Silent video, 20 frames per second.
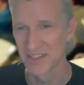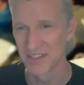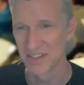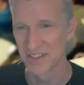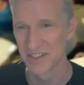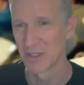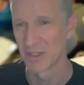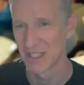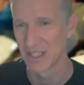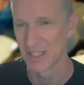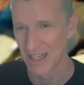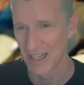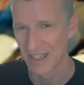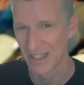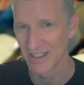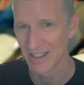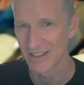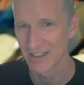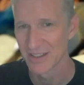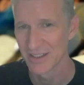mechanic,
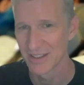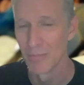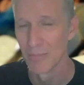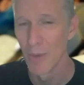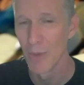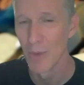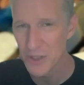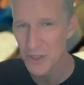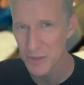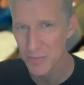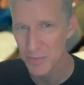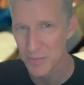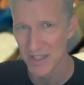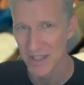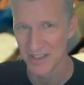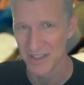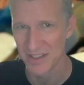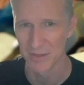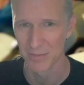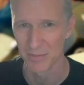the most
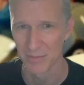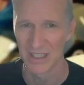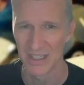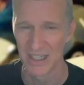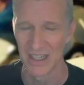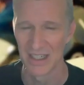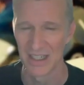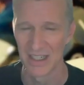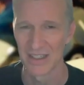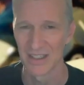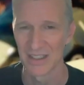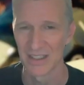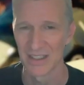basic mechanic.